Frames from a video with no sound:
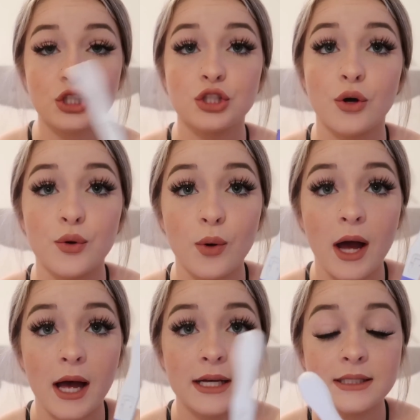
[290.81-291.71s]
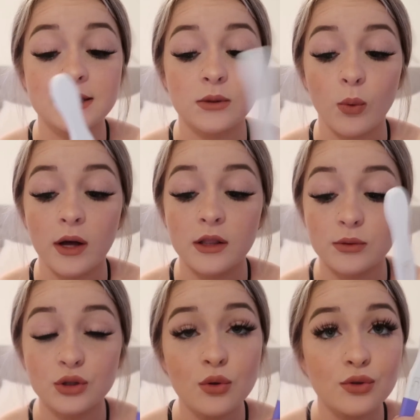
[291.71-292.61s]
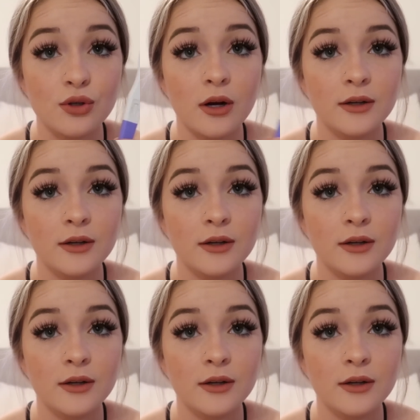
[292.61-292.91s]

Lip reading: show you guys what the results